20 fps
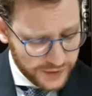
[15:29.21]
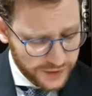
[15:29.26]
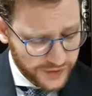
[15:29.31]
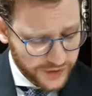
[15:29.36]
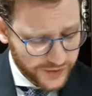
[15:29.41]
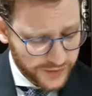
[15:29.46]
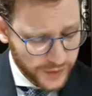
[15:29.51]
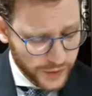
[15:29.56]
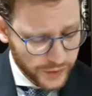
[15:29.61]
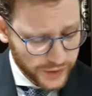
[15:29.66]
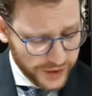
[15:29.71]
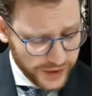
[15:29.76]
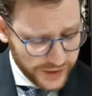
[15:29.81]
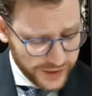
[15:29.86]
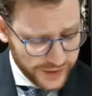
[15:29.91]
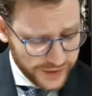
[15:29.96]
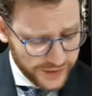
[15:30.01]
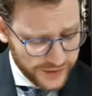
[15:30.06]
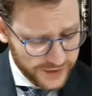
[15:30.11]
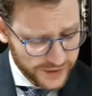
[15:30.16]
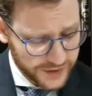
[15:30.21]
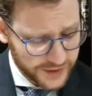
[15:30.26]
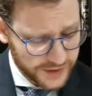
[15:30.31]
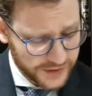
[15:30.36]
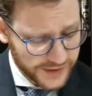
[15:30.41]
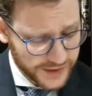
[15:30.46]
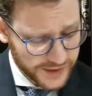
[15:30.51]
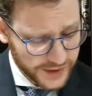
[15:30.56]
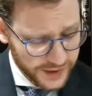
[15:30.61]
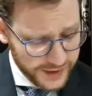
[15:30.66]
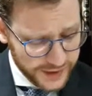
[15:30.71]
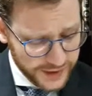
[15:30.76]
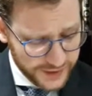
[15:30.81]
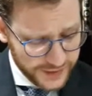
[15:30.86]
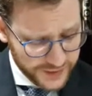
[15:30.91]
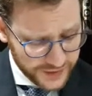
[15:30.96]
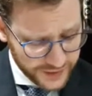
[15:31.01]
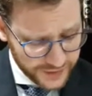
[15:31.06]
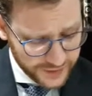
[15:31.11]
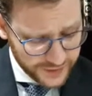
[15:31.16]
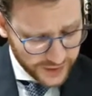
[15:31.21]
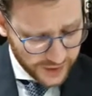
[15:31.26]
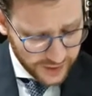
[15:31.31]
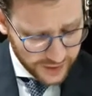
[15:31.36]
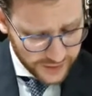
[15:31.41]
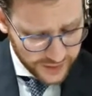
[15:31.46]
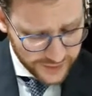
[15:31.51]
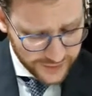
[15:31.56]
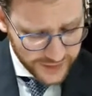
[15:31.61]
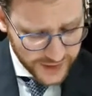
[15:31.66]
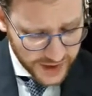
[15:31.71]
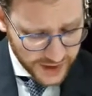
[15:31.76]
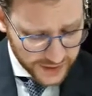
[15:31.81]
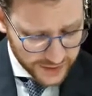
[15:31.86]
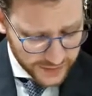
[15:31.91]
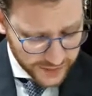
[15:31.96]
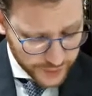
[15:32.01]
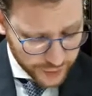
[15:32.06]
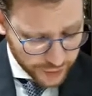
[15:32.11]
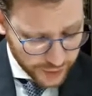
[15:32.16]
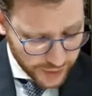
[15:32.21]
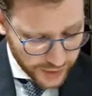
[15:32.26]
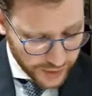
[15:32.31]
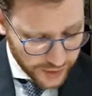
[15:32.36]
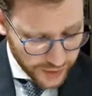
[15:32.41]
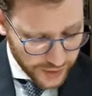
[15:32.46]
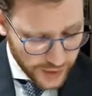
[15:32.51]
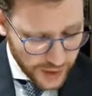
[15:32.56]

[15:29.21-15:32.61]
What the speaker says: The dispute is the loik siva, the achzikuba.